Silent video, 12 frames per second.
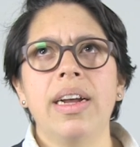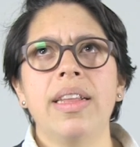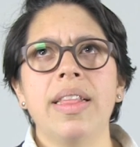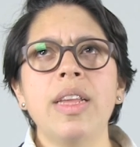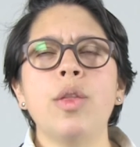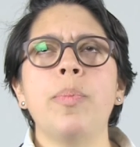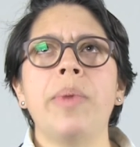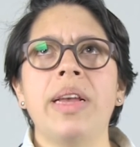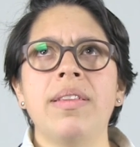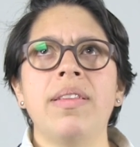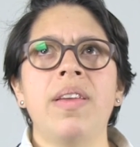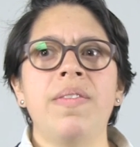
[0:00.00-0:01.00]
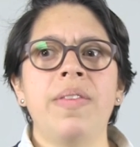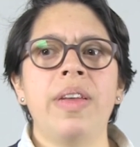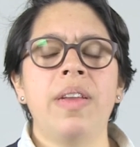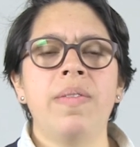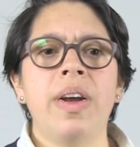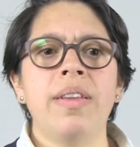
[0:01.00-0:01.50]
I think the best
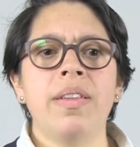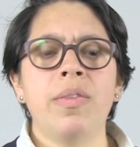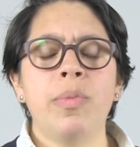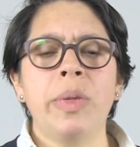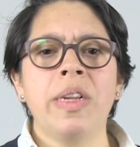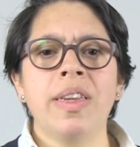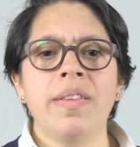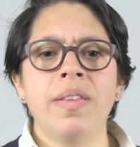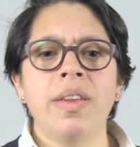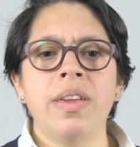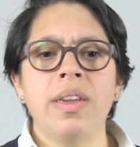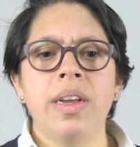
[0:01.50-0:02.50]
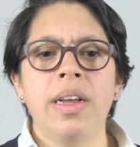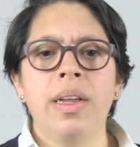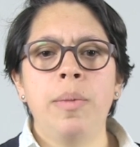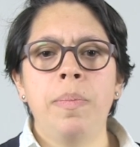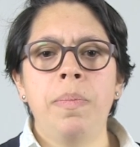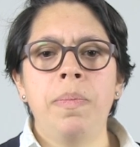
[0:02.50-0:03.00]
advice I've been given
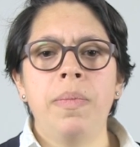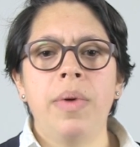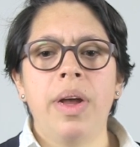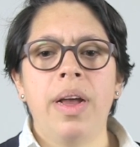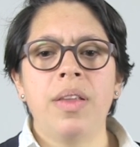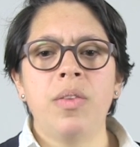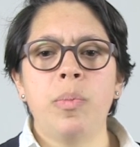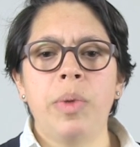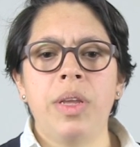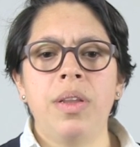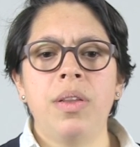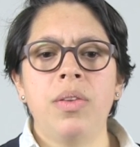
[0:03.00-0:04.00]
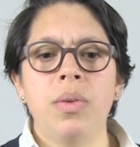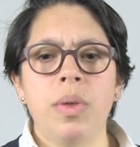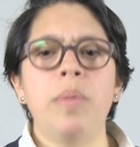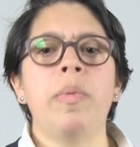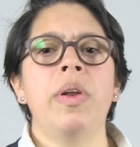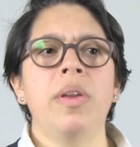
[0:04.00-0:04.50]
has been to
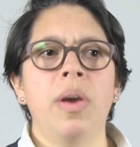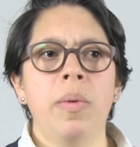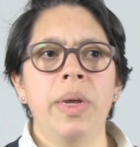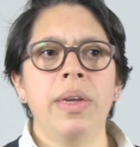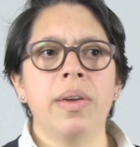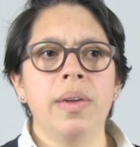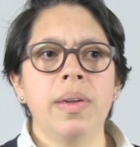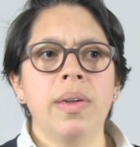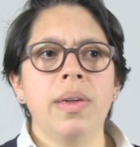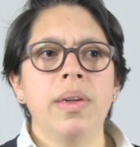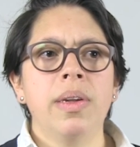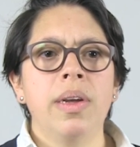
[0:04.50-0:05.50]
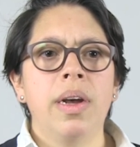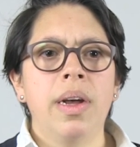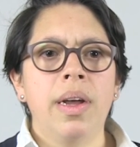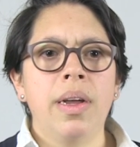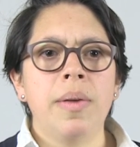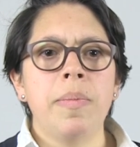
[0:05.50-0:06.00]
keep on going,
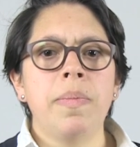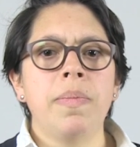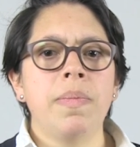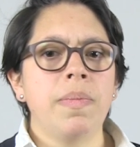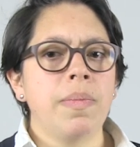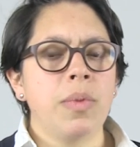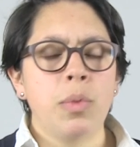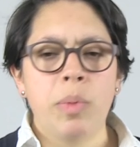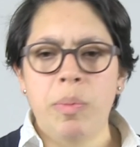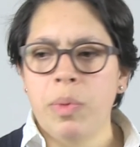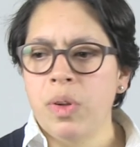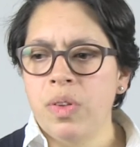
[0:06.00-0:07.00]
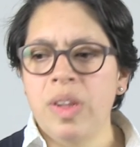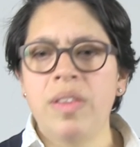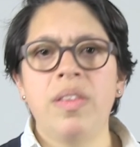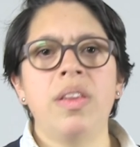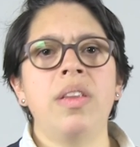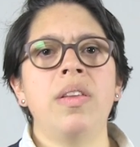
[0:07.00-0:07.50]
to be
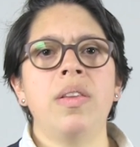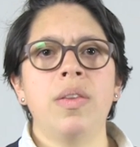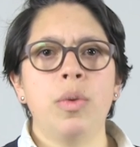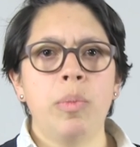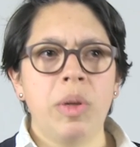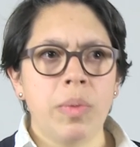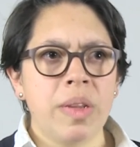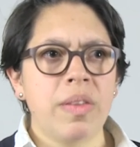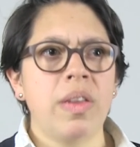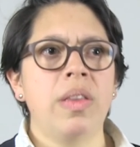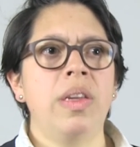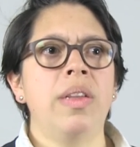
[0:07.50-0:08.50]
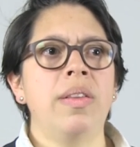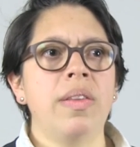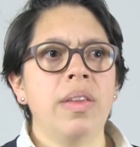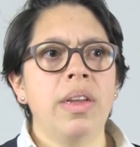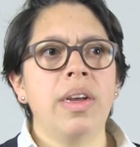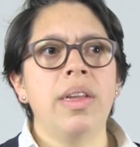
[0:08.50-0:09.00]
persistent, to be
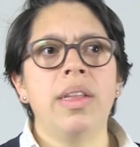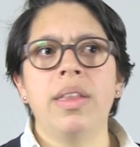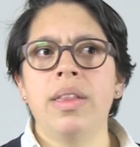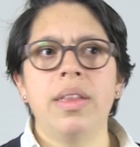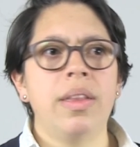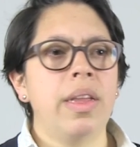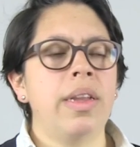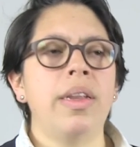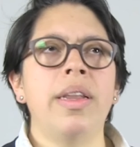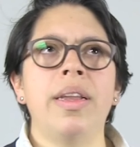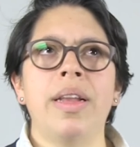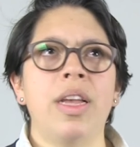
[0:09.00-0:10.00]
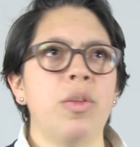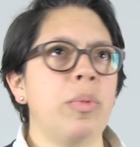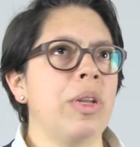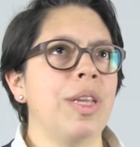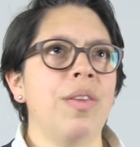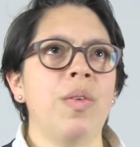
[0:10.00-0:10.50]
resilient. And it has
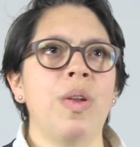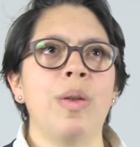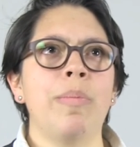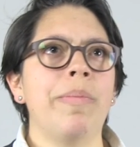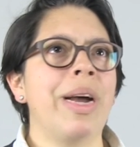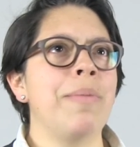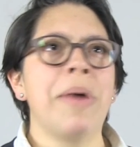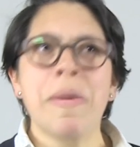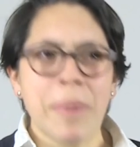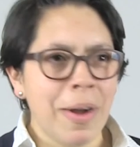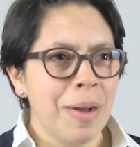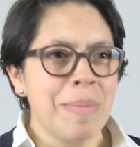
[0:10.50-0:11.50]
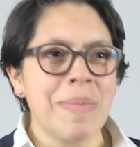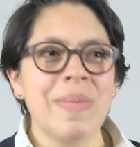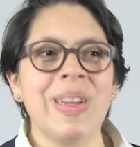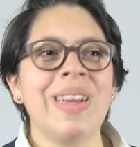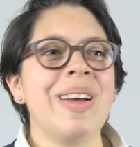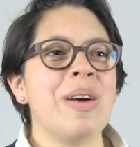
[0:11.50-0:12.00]
been given by my mom,
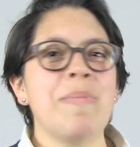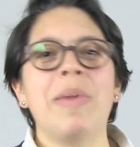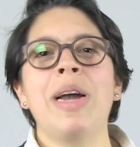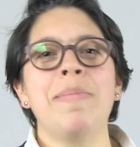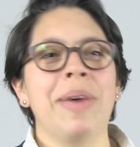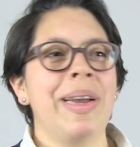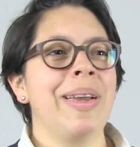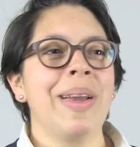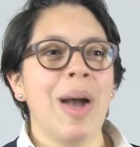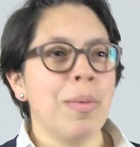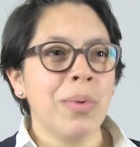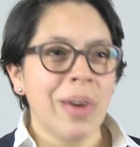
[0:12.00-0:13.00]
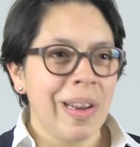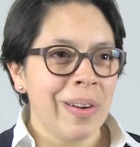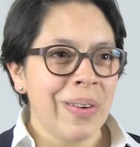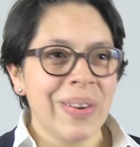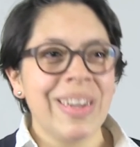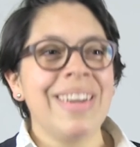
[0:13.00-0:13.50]
by my
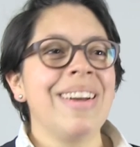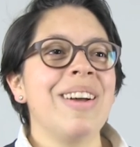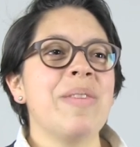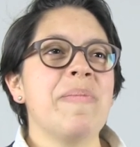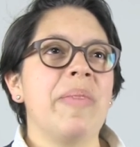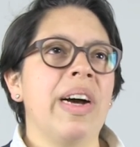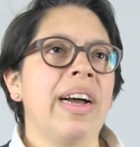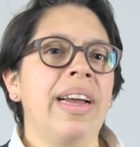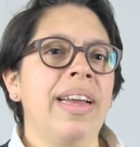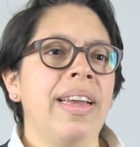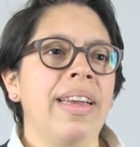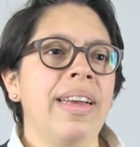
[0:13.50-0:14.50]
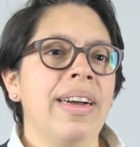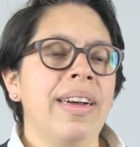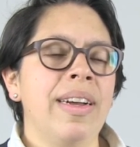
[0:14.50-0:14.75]
abuelo, by